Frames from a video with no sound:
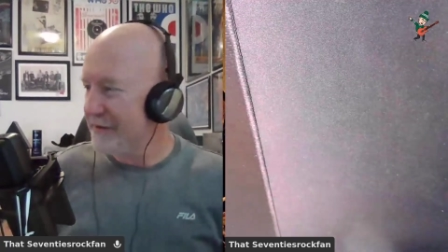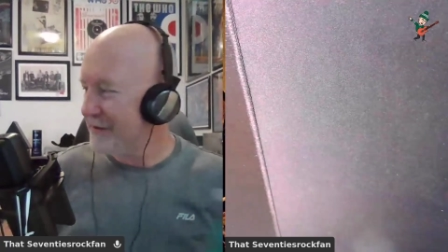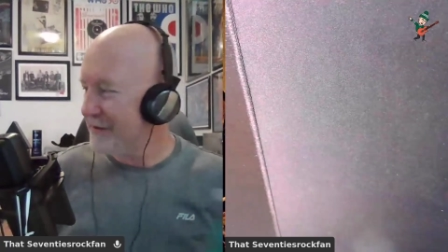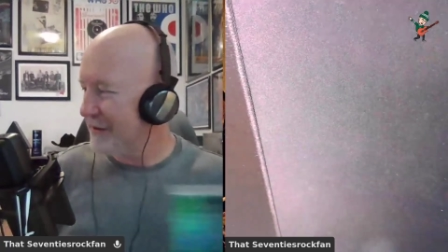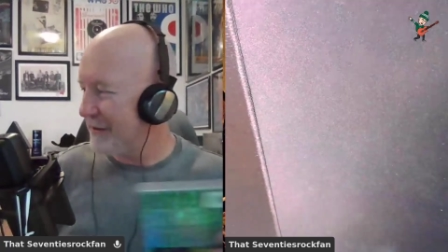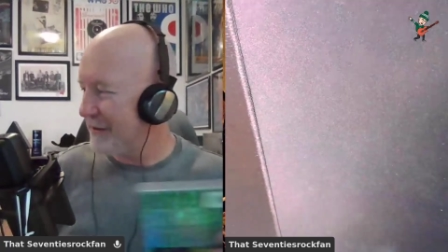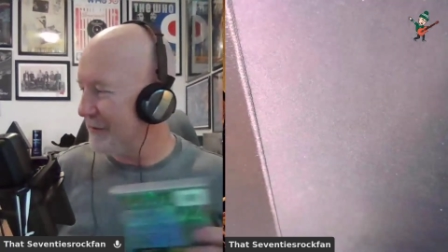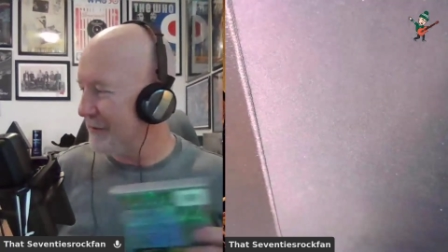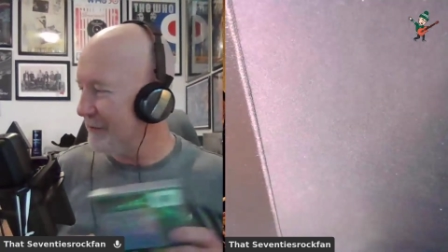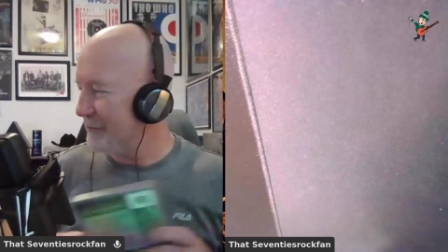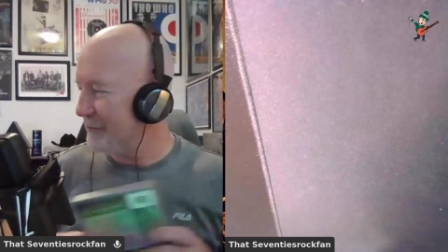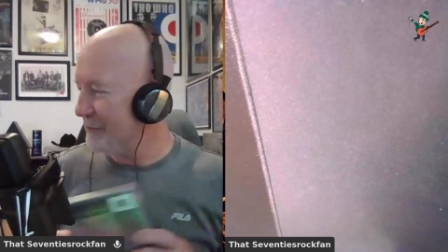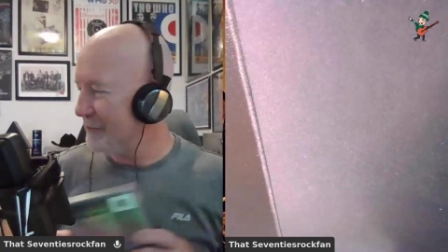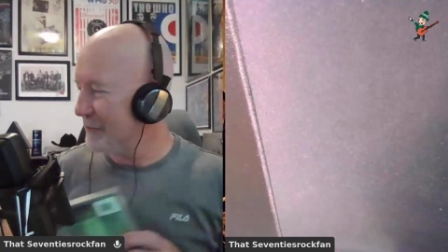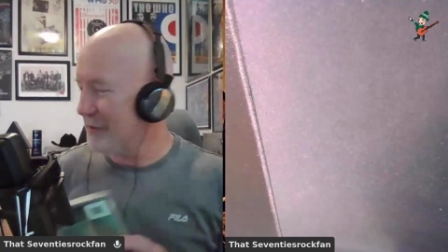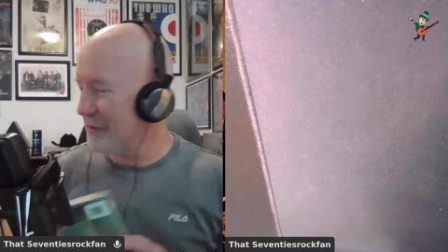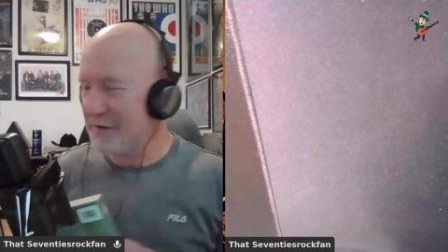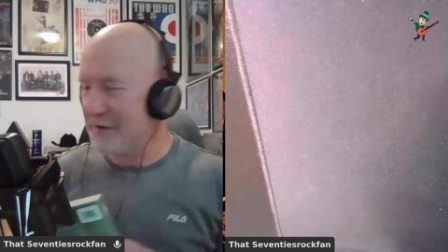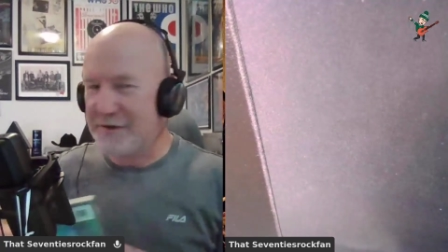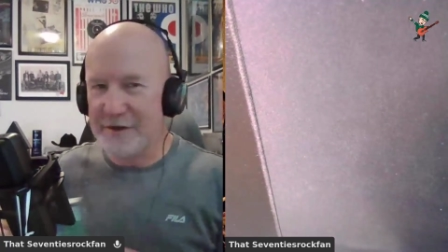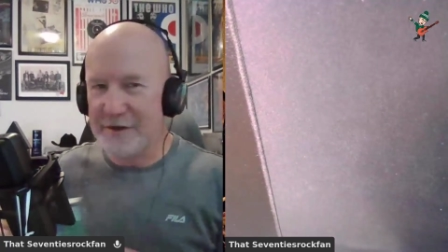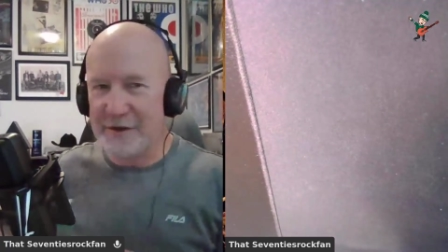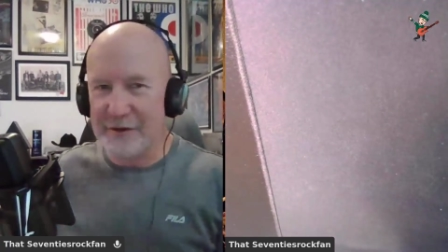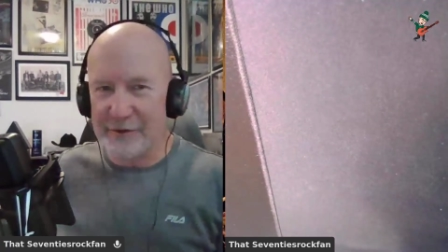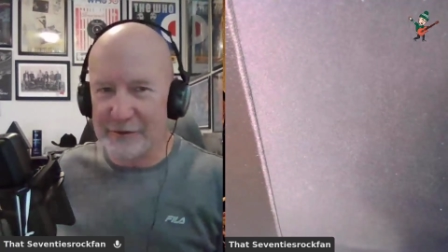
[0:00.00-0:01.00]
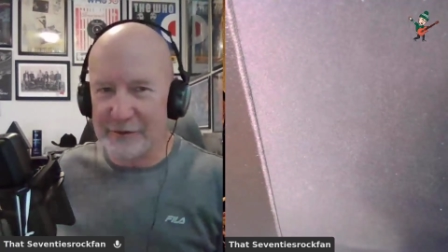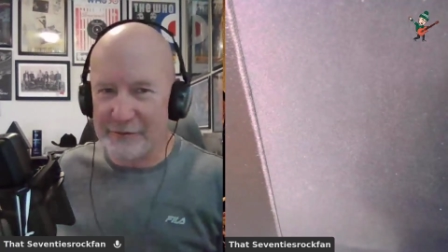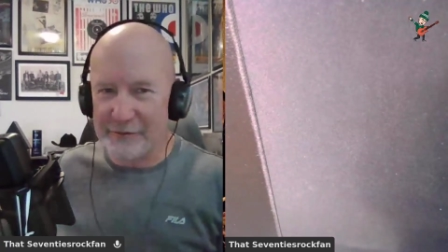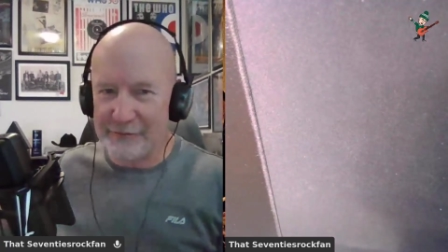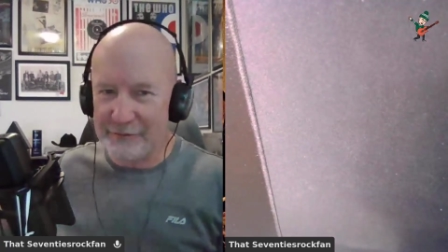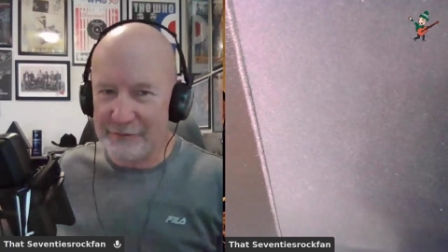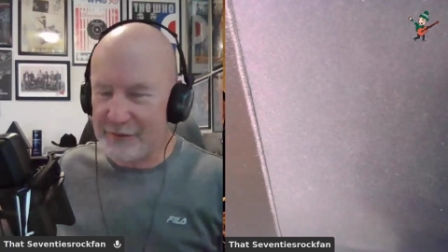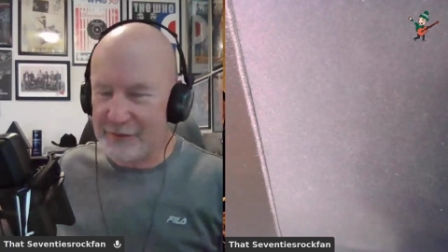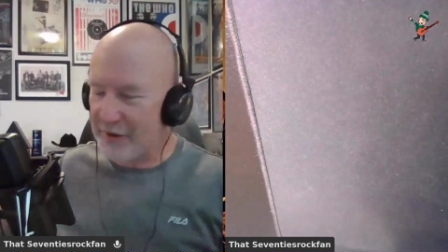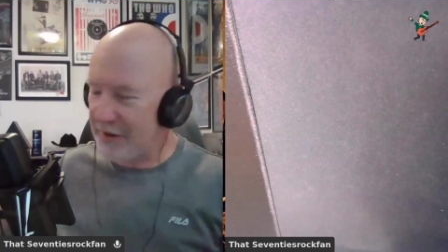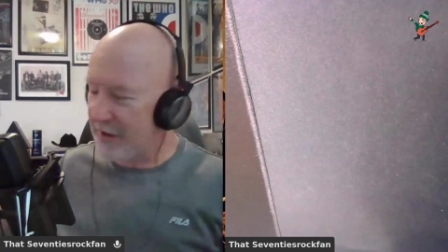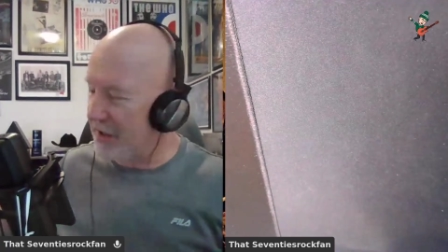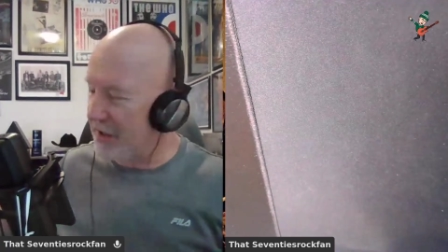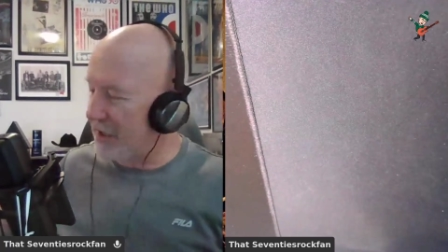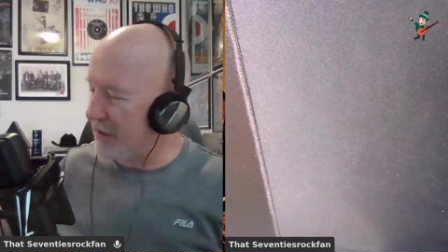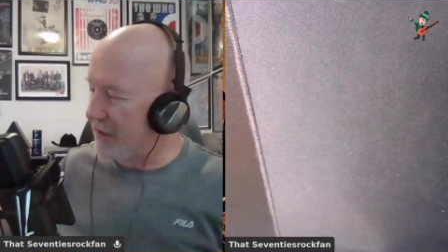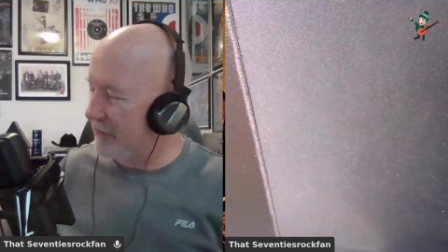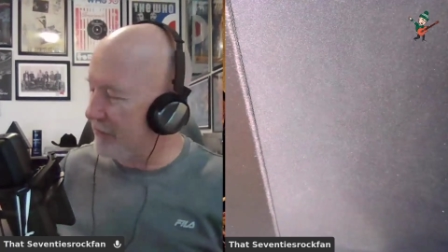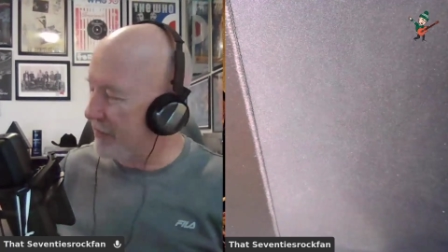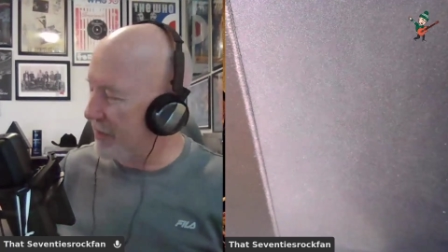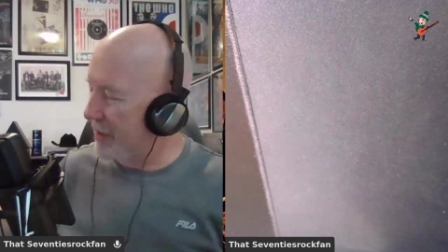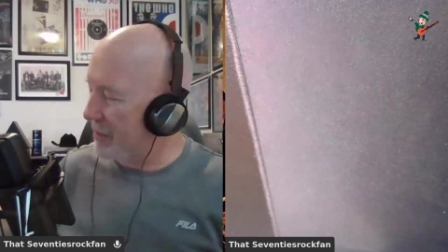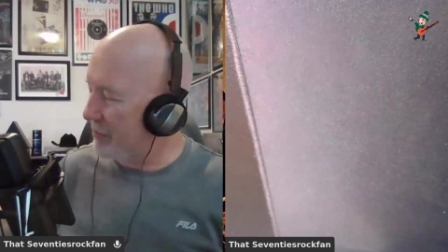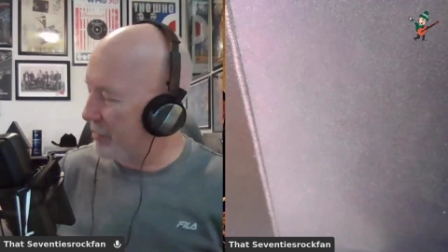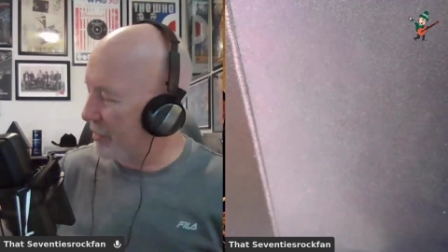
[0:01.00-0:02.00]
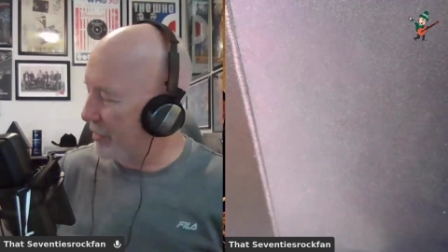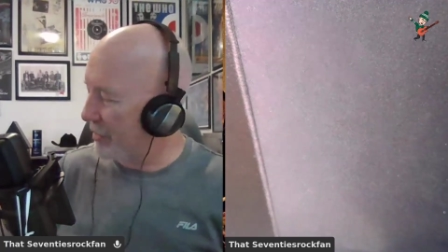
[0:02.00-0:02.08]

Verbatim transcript: um, but still didn't have that